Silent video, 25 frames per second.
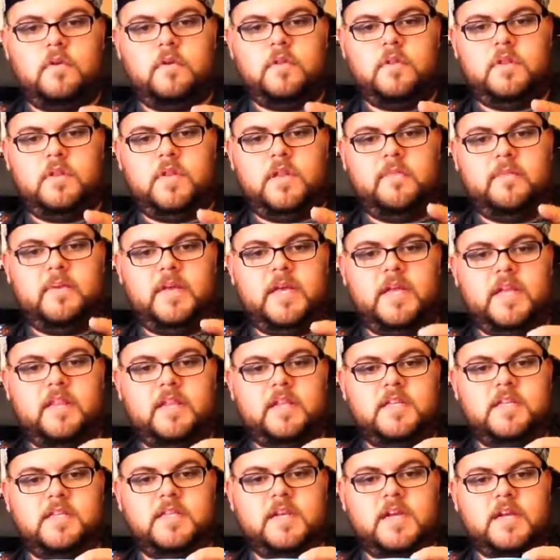let me get the
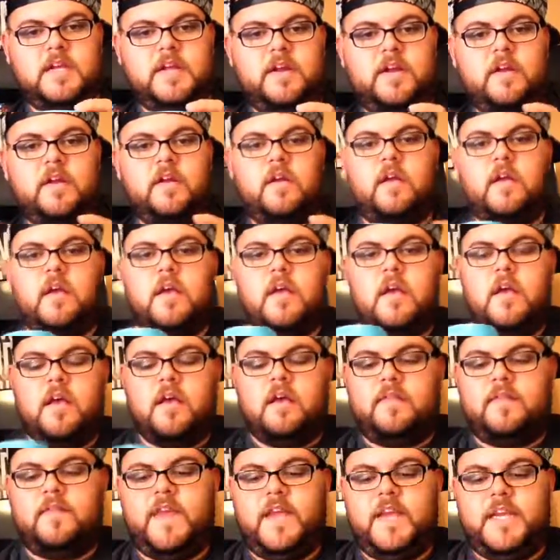design here.
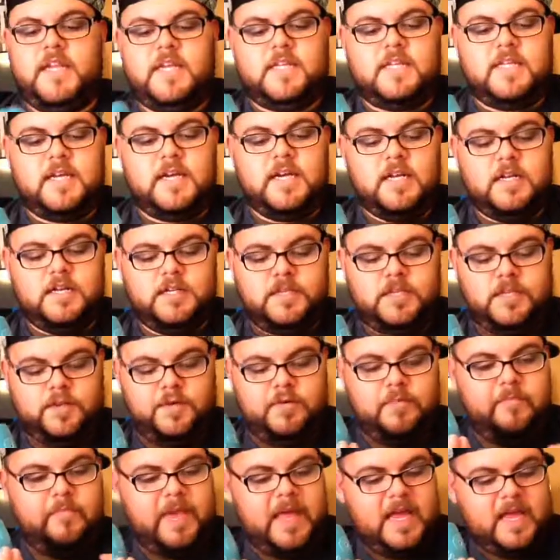They decided to
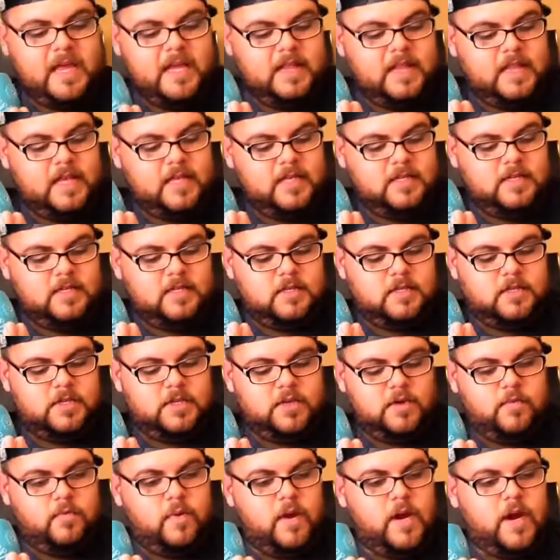make this
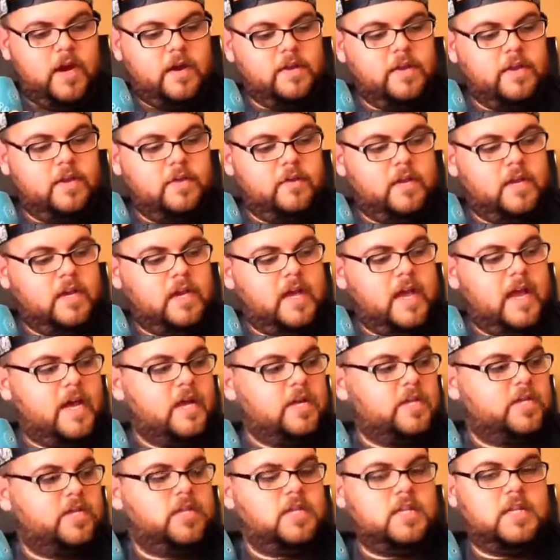to where you can
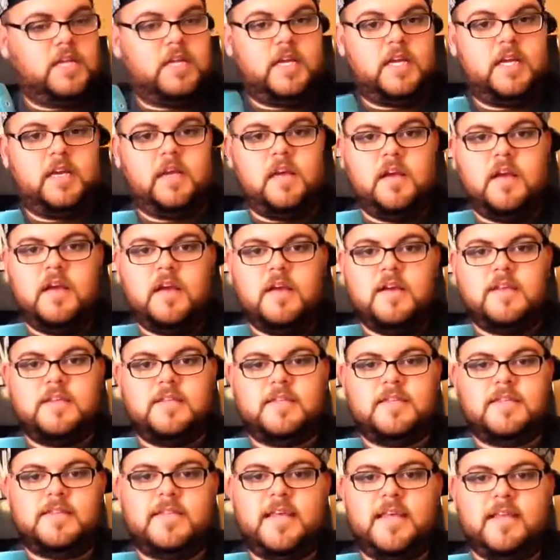actually
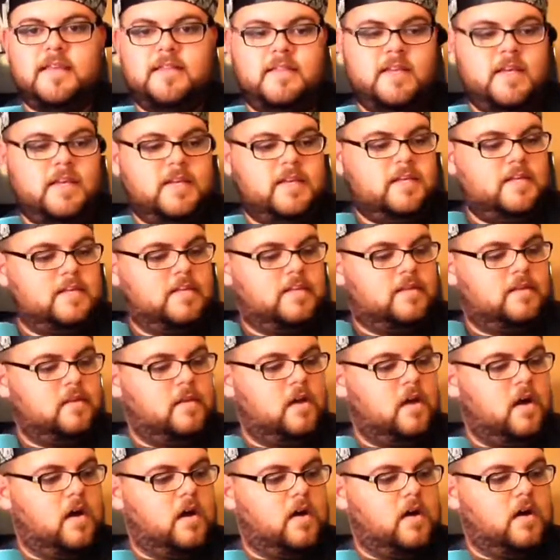set this
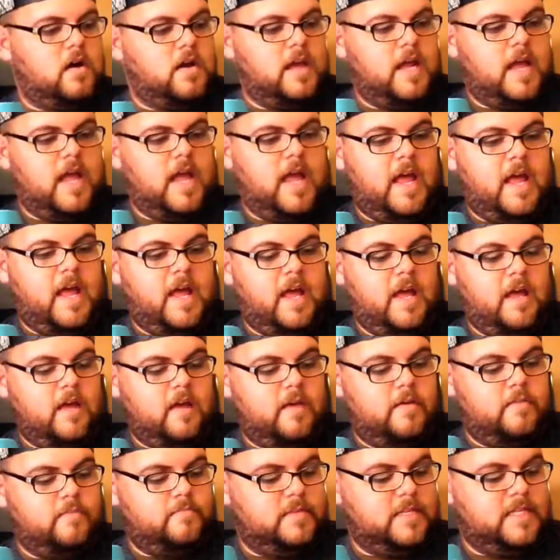on a
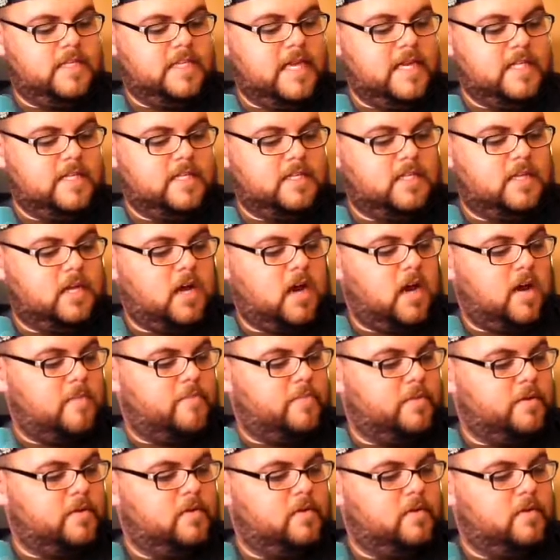desktop.